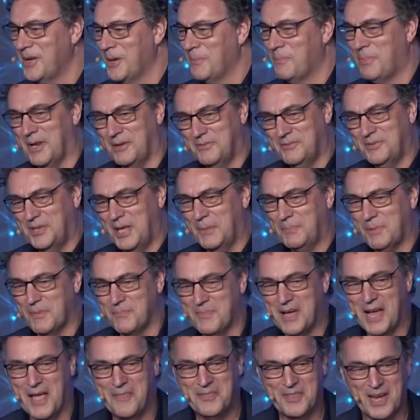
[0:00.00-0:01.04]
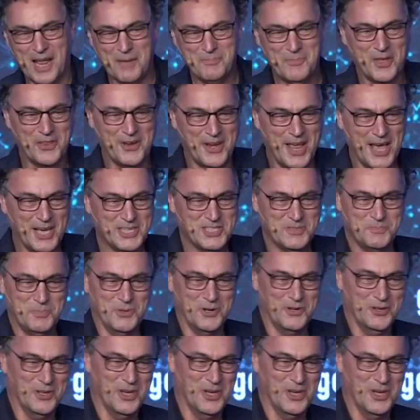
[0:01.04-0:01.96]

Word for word: but keep in mind that I'm not an expert,